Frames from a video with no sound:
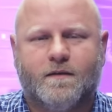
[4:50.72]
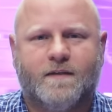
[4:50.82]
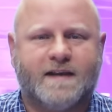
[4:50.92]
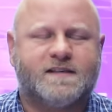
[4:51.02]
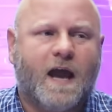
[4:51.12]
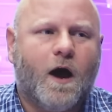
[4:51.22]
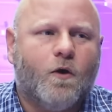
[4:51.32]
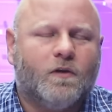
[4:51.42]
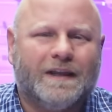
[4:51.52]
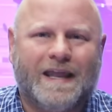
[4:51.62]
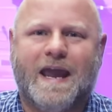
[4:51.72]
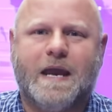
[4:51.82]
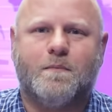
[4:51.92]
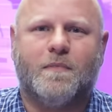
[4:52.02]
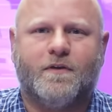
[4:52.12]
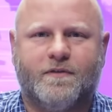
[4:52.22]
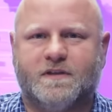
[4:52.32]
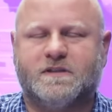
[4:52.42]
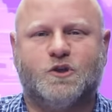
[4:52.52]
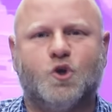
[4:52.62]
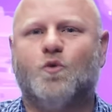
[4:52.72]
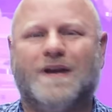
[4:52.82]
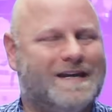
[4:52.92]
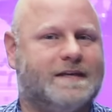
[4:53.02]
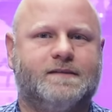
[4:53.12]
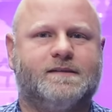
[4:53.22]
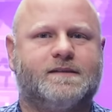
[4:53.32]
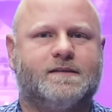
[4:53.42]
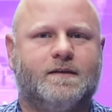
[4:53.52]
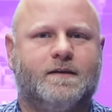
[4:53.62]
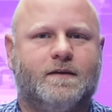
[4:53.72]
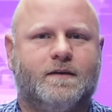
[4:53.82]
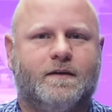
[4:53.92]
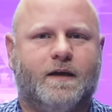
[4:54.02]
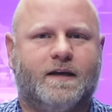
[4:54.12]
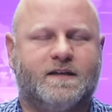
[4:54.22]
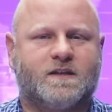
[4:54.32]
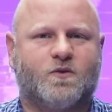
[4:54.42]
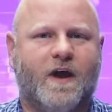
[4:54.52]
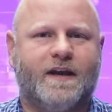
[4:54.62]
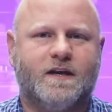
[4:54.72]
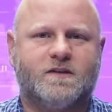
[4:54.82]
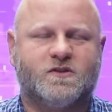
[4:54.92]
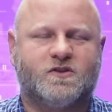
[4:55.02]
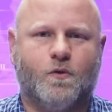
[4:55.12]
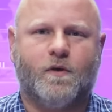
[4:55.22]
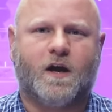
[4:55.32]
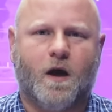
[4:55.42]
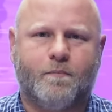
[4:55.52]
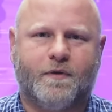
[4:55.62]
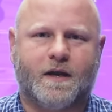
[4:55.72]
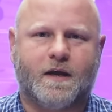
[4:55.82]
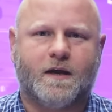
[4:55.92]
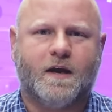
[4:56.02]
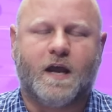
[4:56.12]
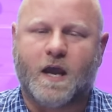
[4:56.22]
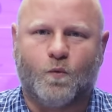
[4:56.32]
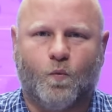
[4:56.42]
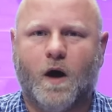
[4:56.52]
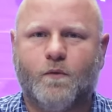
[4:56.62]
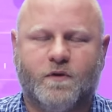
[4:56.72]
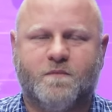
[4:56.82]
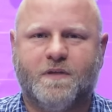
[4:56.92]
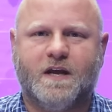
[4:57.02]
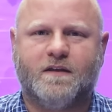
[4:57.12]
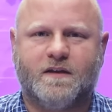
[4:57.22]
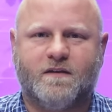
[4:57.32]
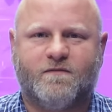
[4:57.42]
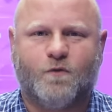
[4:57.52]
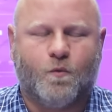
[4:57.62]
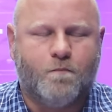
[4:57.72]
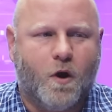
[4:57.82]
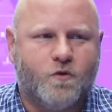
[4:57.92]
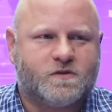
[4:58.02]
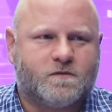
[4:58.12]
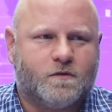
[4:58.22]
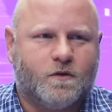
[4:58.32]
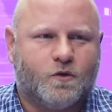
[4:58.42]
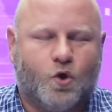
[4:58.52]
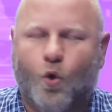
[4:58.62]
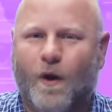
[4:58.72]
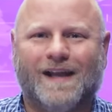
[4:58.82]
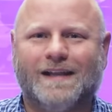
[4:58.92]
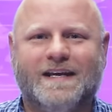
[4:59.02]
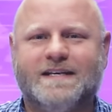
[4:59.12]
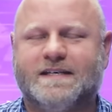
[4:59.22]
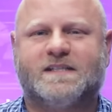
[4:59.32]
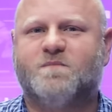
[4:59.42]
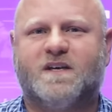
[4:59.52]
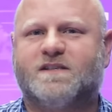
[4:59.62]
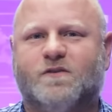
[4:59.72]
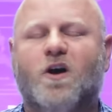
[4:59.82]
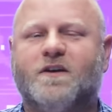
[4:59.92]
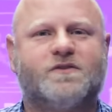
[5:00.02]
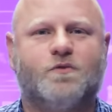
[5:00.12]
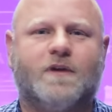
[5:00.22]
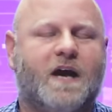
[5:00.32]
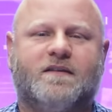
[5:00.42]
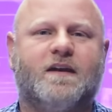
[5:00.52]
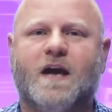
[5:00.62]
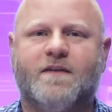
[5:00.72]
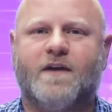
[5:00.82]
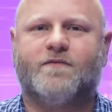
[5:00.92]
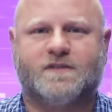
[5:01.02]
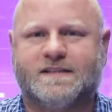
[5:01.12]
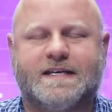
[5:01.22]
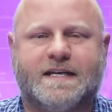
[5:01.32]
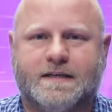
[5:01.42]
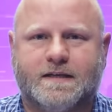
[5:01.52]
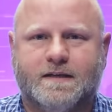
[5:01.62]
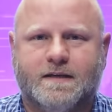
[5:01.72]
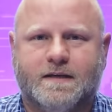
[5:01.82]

That's how lame this dude is. And he's threatening to sue a company in what would be the most quickly dismissed lawsuit I think I've ever seen.